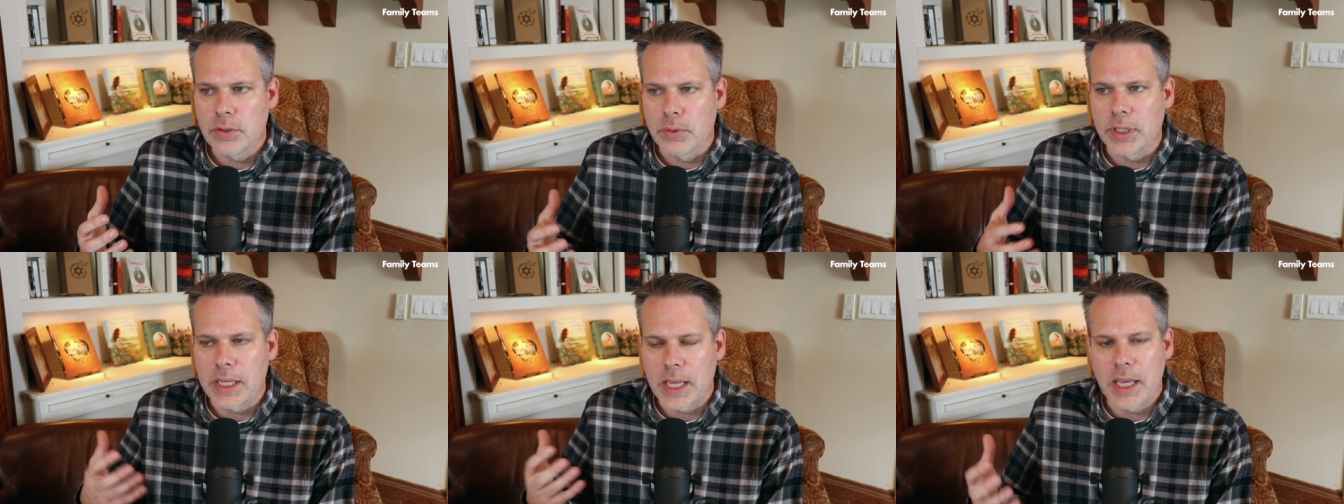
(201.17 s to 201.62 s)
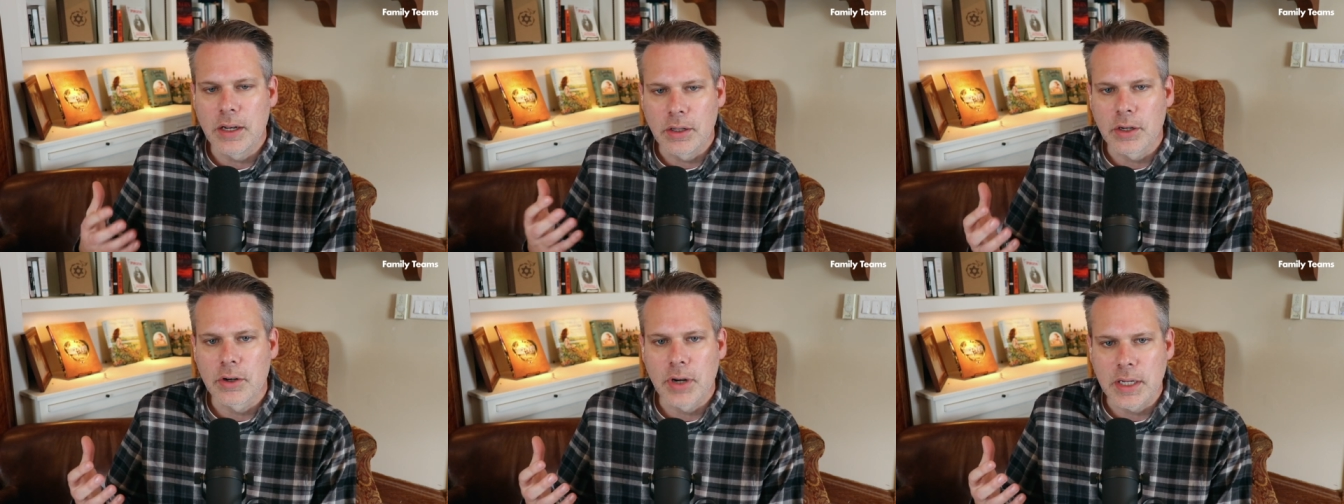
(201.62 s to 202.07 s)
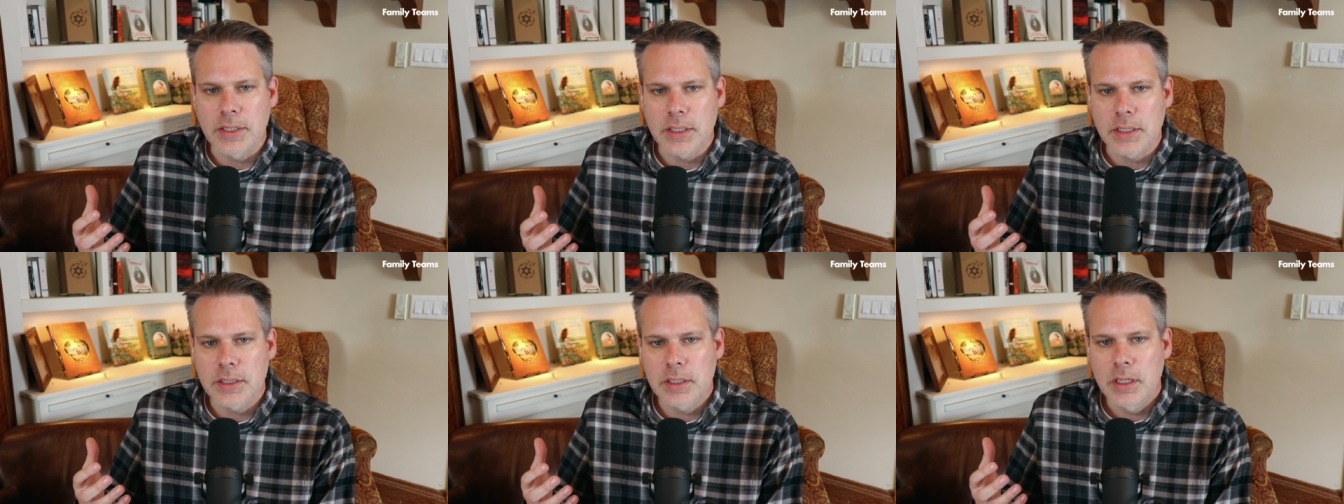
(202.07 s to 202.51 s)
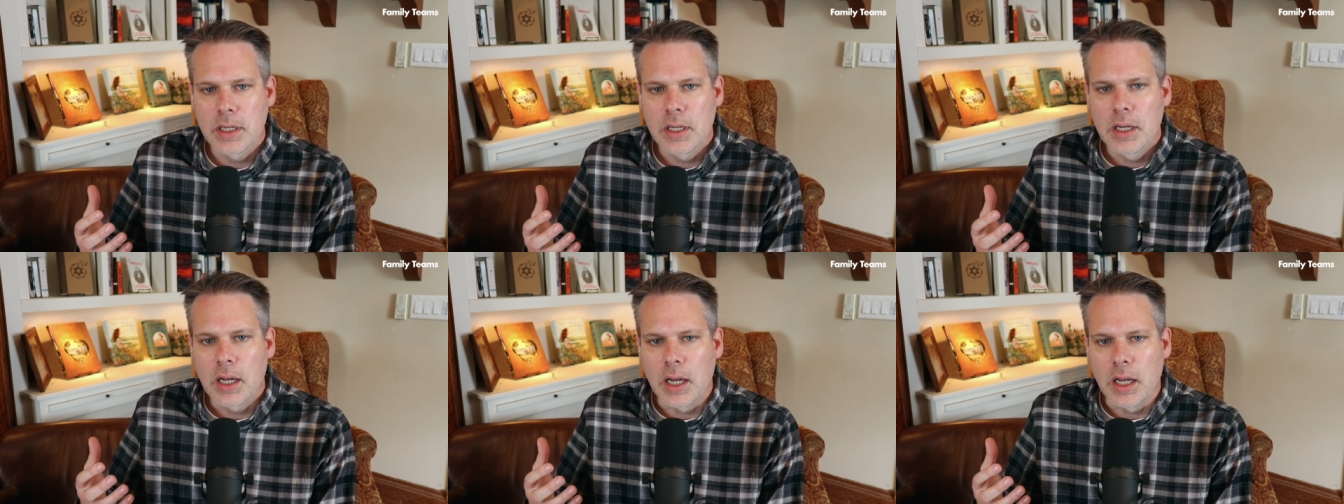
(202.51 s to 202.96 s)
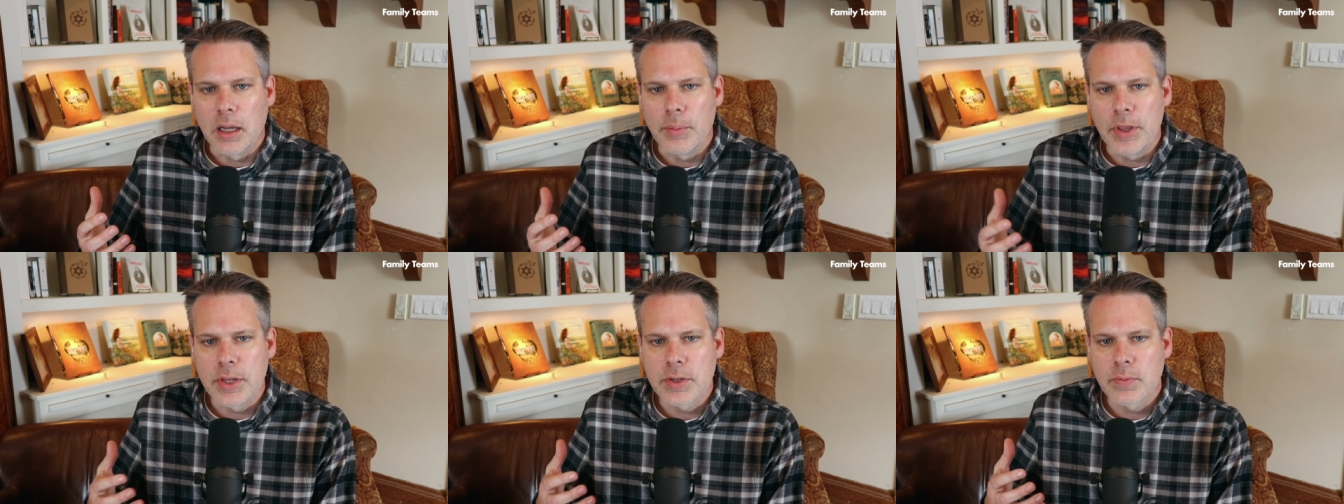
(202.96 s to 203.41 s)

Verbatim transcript: really handle a crisis. And